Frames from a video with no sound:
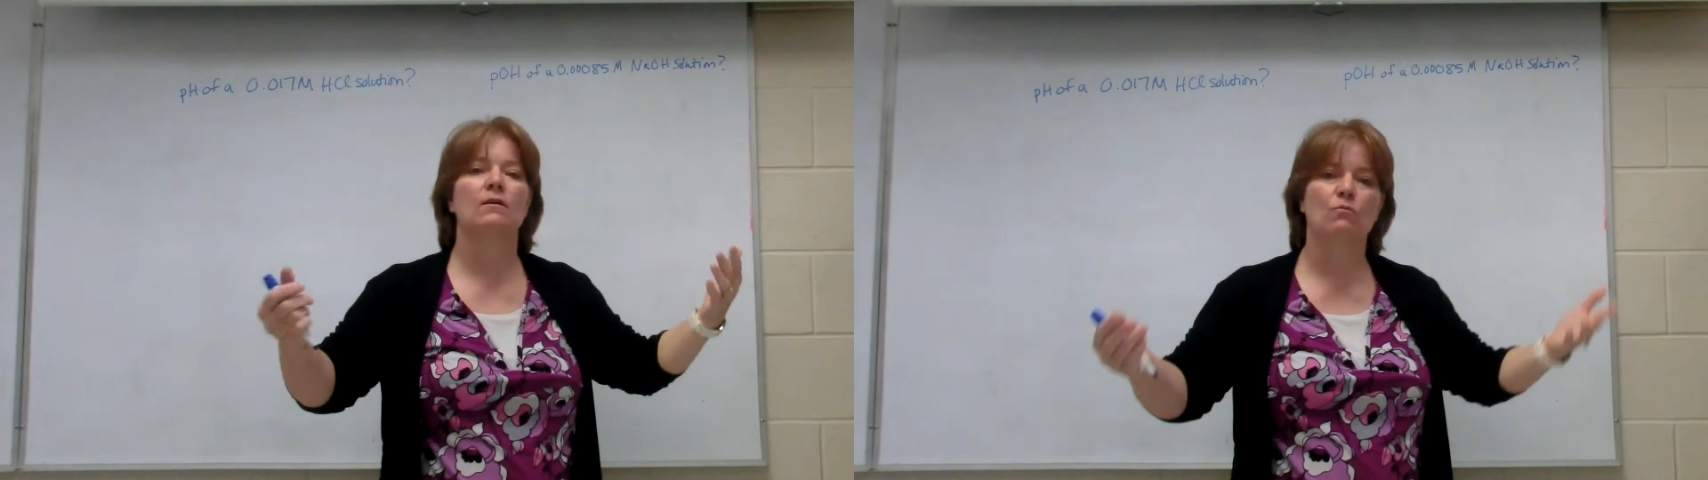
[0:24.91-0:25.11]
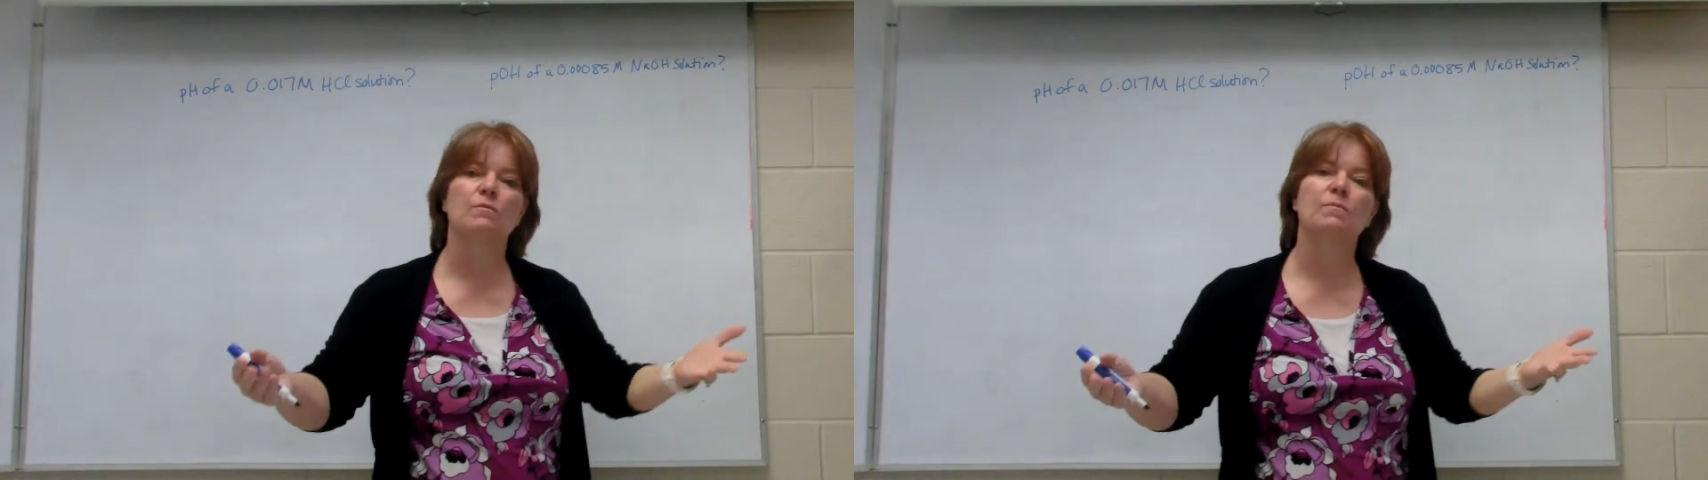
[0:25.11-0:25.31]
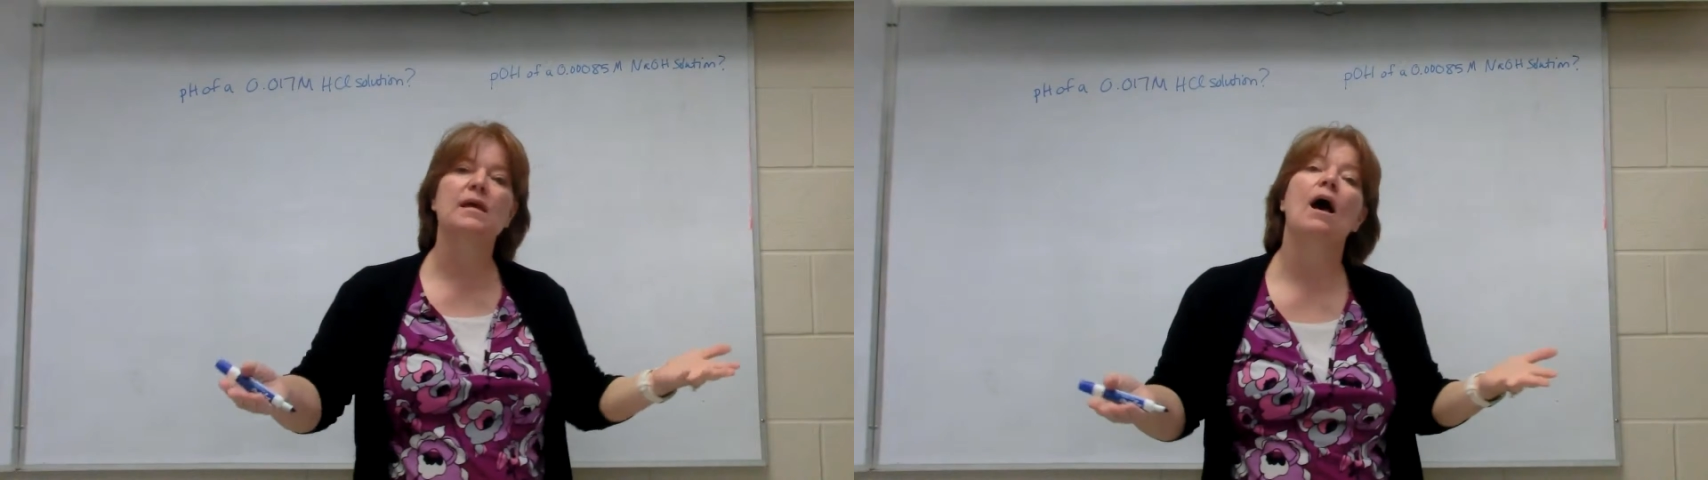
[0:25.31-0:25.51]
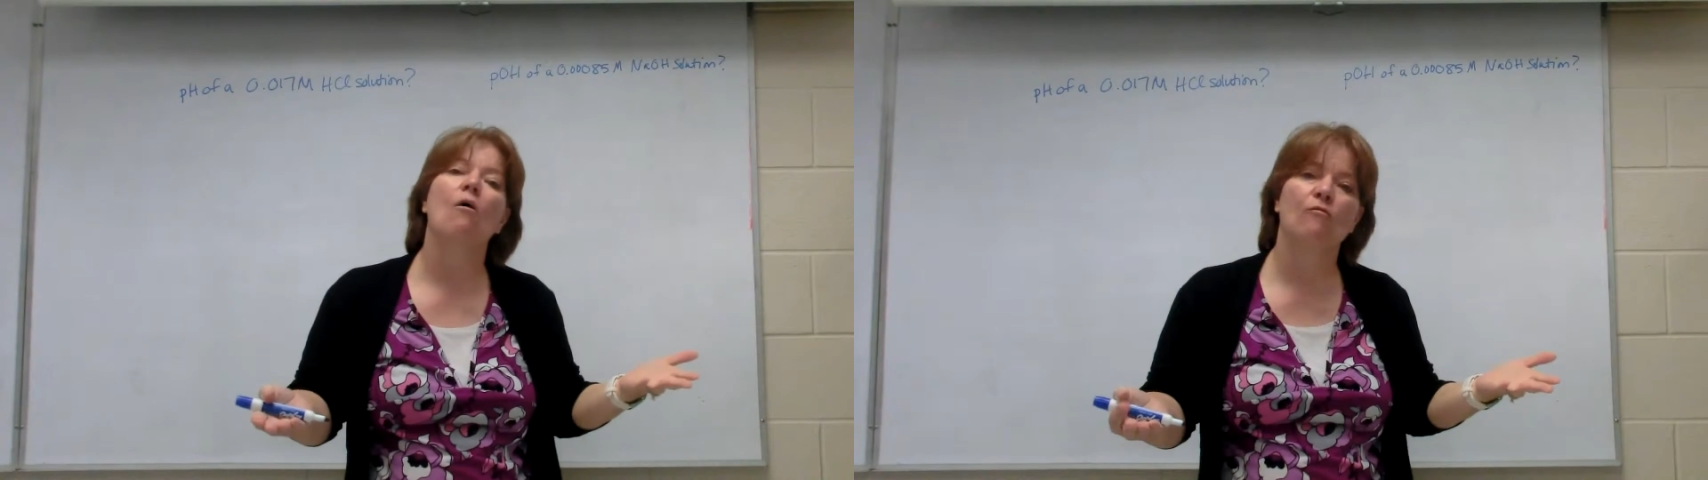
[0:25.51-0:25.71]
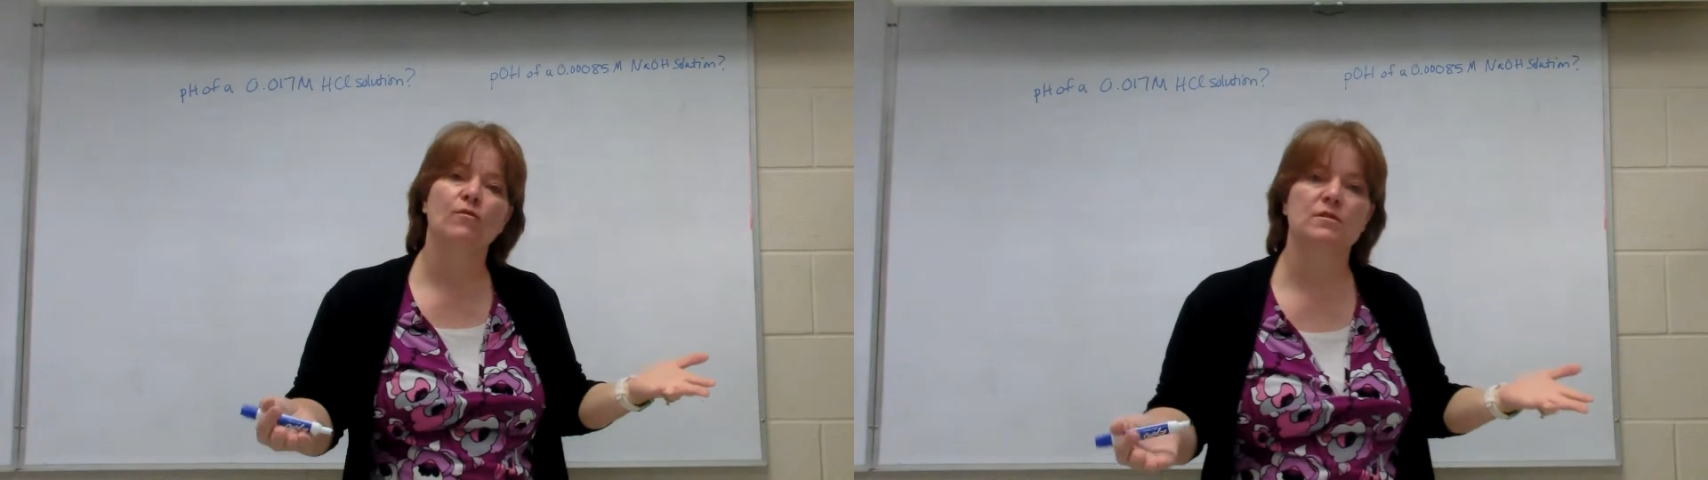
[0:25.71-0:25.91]
would be
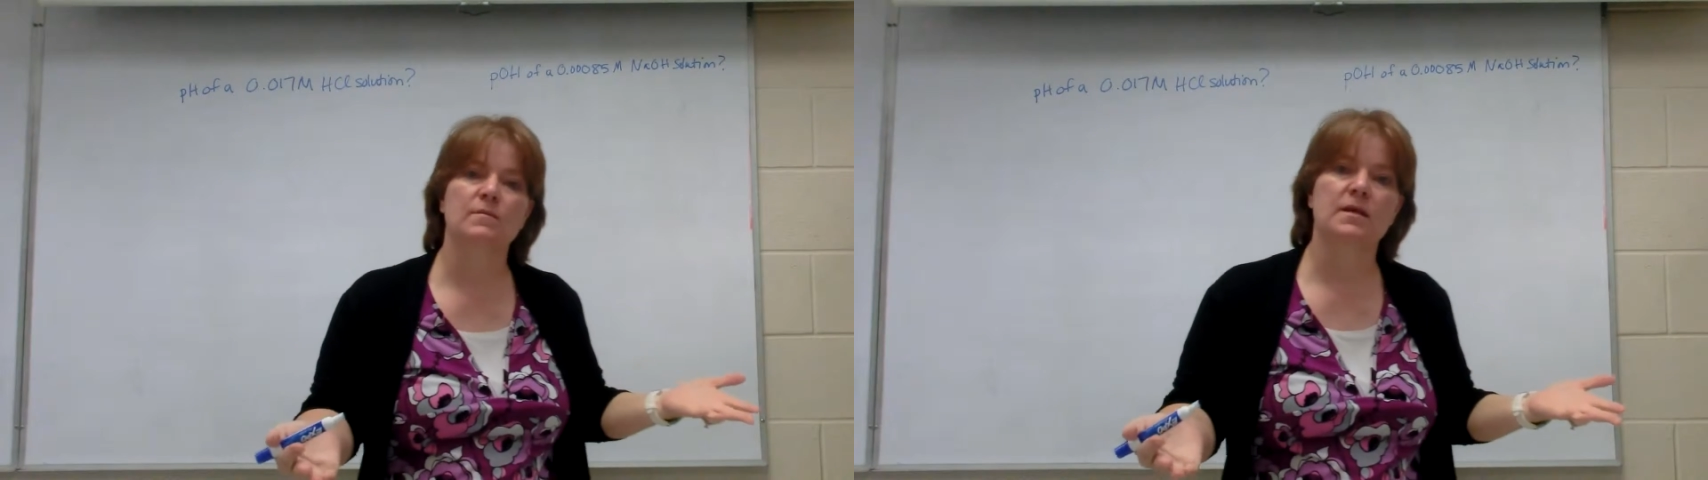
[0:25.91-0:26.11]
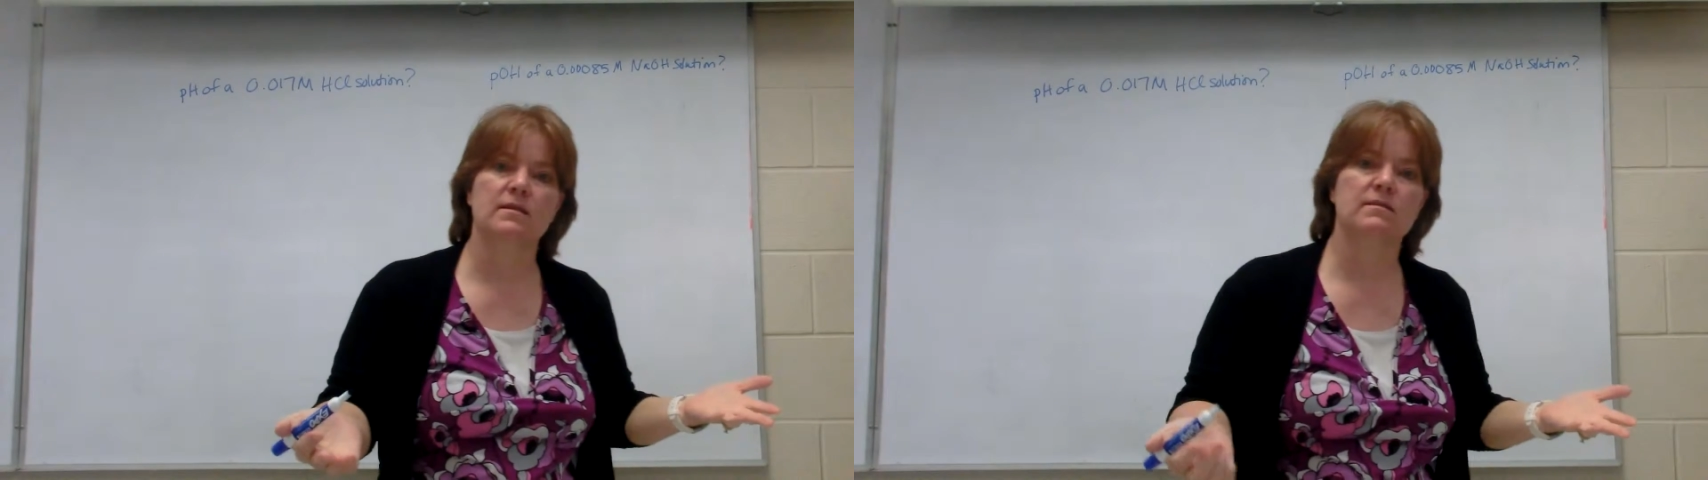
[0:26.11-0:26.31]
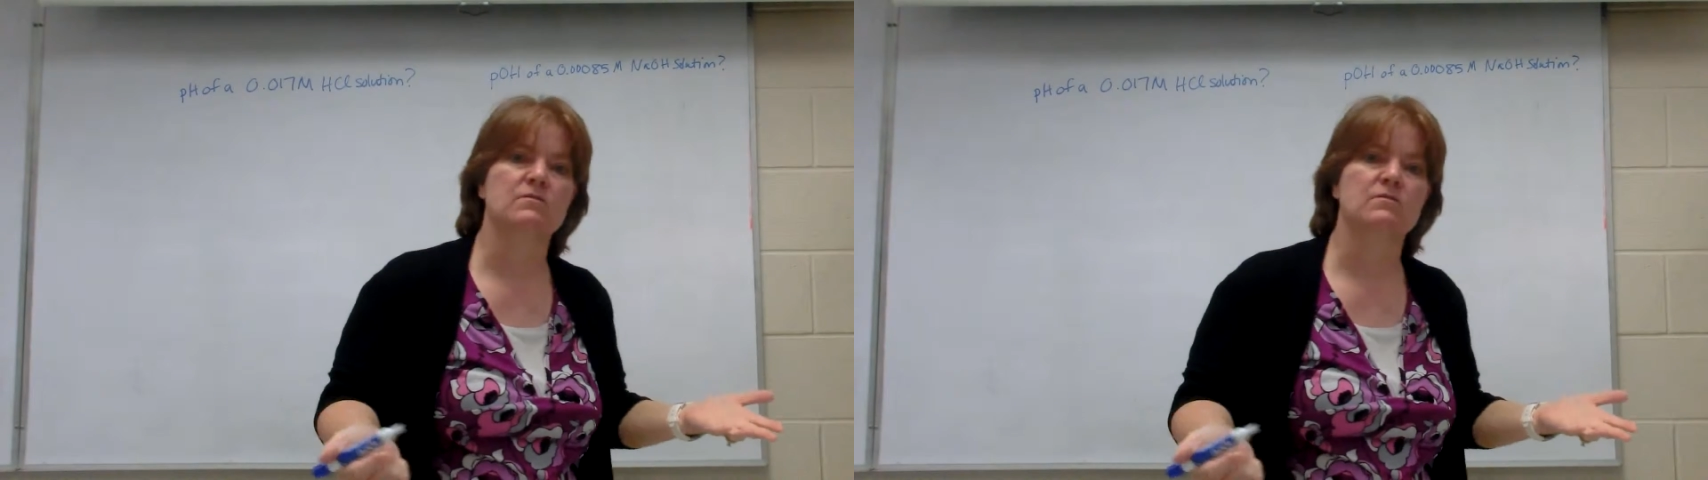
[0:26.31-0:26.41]
helpful to me in this